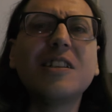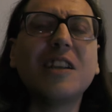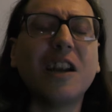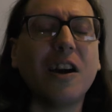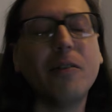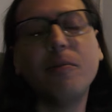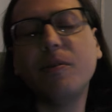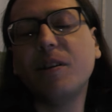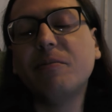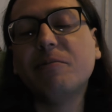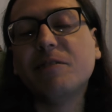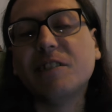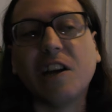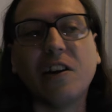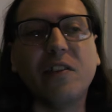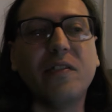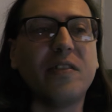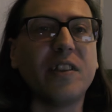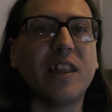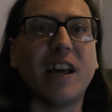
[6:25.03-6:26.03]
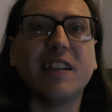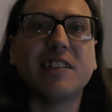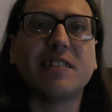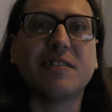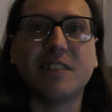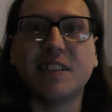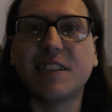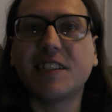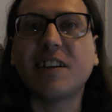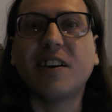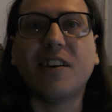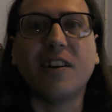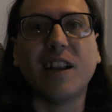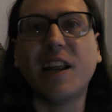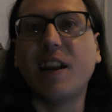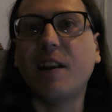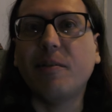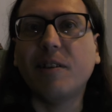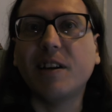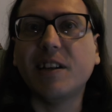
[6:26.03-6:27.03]
you know, he was known for that sort of
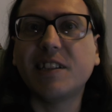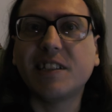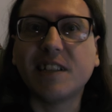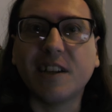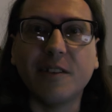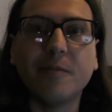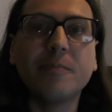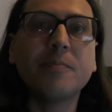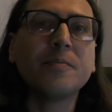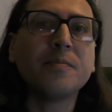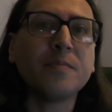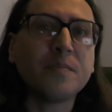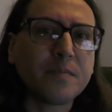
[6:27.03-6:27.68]
style anyway, so...